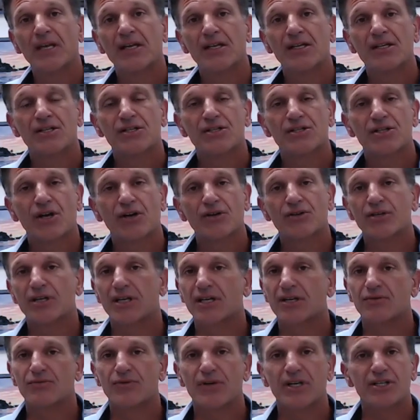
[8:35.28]
So you
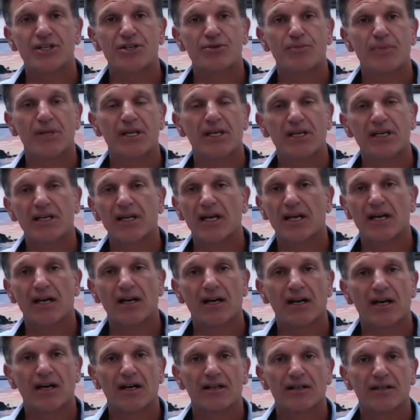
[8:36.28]
can reach me,
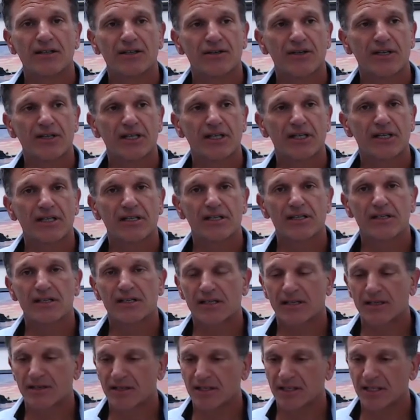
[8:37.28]
you can
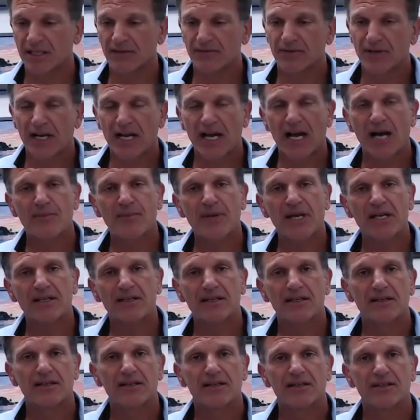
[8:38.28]
leave a comment,
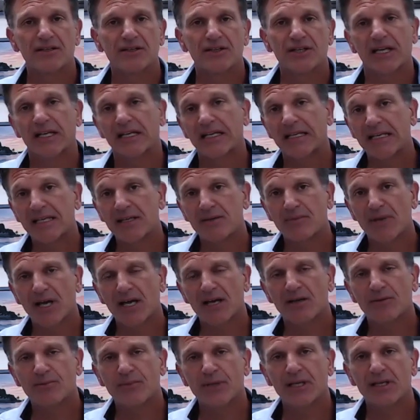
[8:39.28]
you can
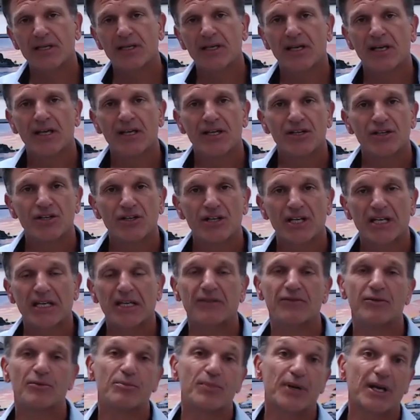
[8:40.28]
email me, you can
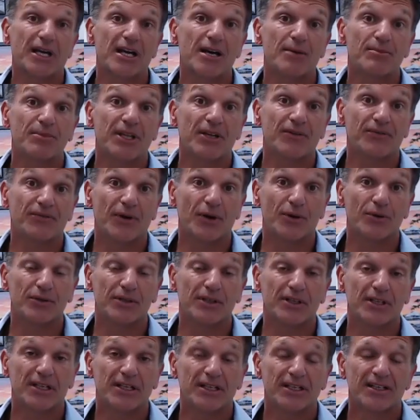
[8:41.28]
even pick up the phone.
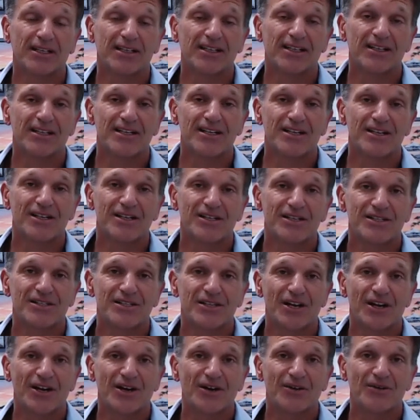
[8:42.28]

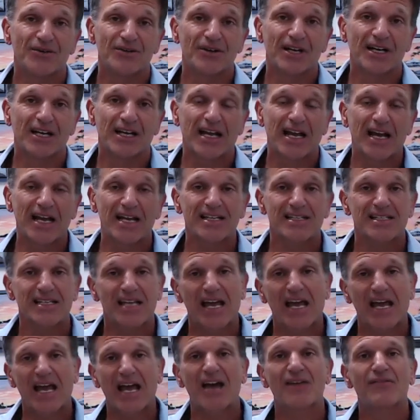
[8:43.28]
So guys,
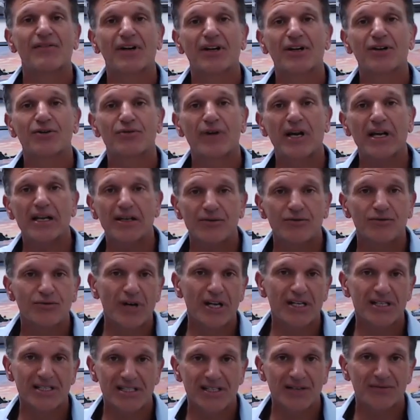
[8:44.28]
have a great
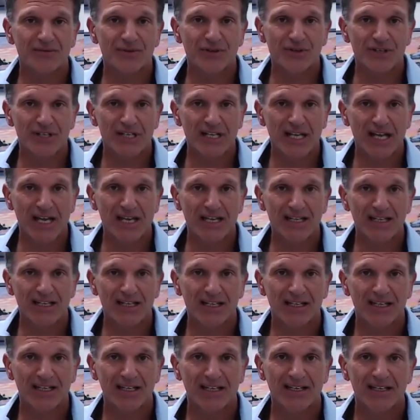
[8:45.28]
rest of your day,
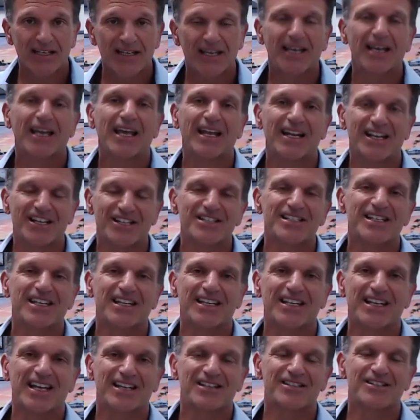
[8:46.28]
and I'll see you
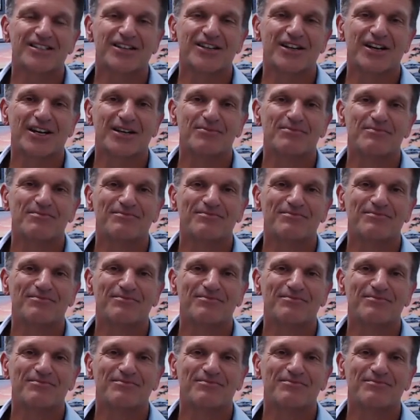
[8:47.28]
next time.